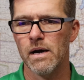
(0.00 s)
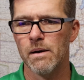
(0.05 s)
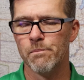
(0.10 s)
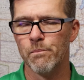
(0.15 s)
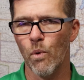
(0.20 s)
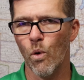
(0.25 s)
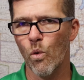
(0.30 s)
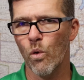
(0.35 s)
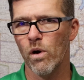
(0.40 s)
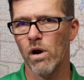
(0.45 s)

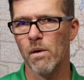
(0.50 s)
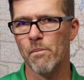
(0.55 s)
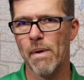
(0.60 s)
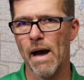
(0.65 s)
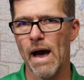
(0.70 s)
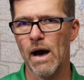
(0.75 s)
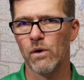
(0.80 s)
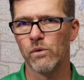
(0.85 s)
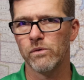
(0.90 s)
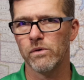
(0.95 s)
more
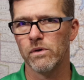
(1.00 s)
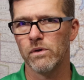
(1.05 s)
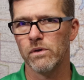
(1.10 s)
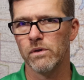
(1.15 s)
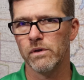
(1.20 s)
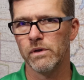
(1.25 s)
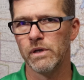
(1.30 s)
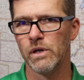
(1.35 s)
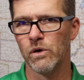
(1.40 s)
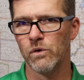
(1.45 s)
about,
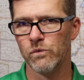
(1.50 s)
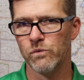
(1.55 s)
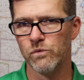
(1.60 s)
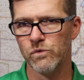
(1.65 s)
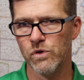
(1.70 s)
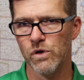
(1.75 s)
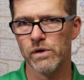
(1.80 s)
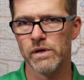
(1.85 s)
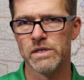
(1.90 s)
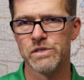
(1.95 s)
you know,
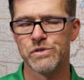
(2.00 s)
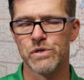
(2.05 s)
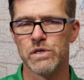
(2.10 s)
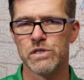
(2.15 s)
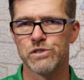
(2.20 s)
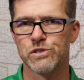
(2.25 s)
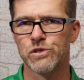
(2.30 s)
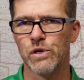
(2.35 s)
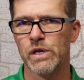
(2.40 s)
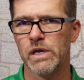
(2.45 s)
your
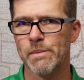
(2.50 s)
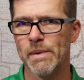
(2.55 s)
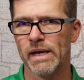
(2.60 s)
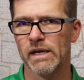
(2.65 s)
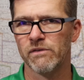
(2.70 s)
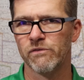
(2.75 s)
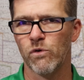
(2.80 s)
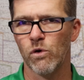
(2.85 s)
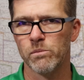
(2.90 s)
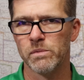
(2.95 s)
insurance so you can
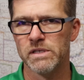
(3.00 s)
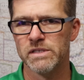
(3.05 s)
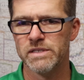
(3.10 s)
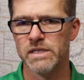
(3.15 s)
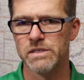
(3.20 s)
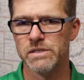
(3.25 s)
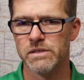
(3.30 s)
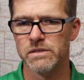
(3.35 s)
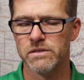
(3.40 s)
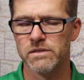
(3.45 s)
make informed
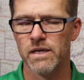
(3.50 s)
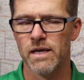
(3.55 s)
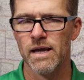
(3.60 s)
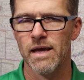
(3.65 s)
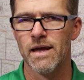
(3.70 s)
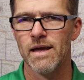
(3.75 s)
decisions.